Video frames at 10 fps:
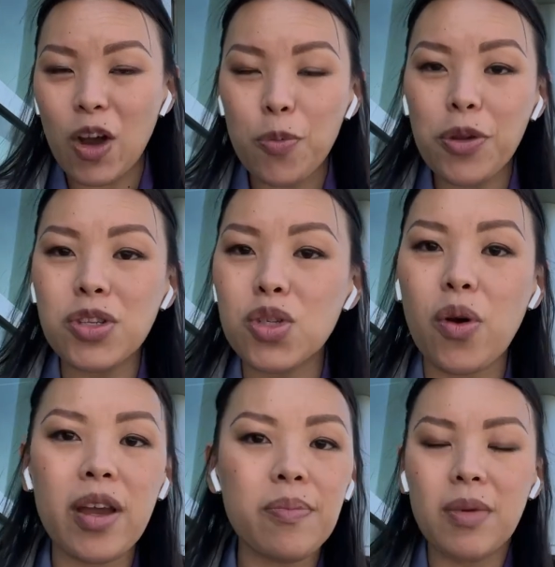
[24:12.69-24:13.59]
I hope you
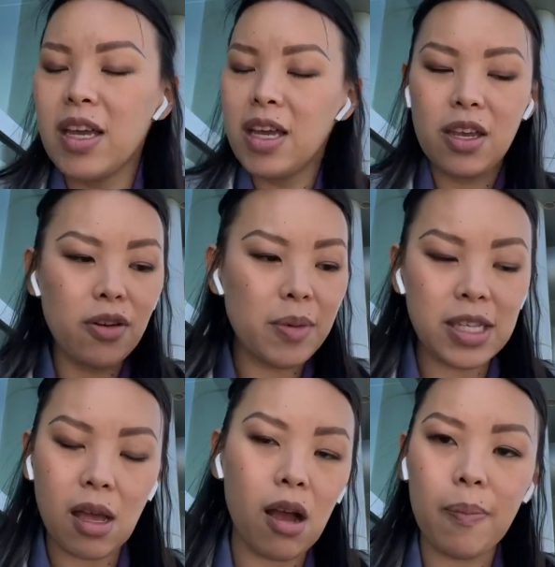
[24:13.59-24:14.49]
enjoyed hearing
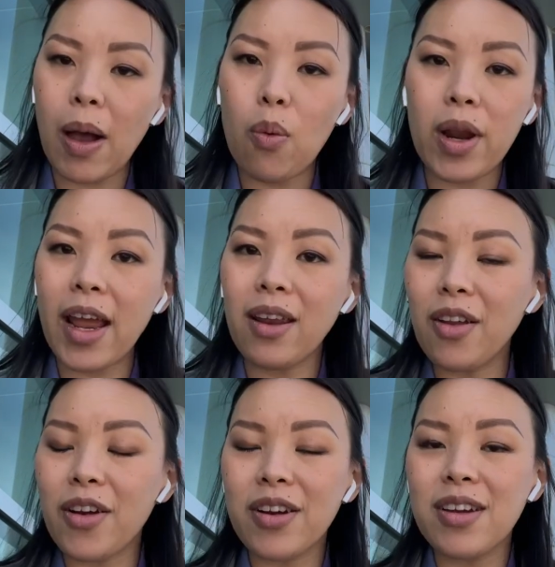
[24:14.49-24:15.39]
me talk about what I
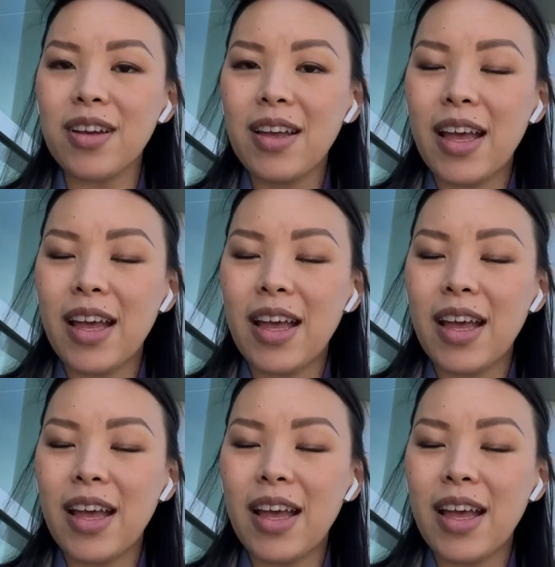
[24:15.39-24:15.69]
learned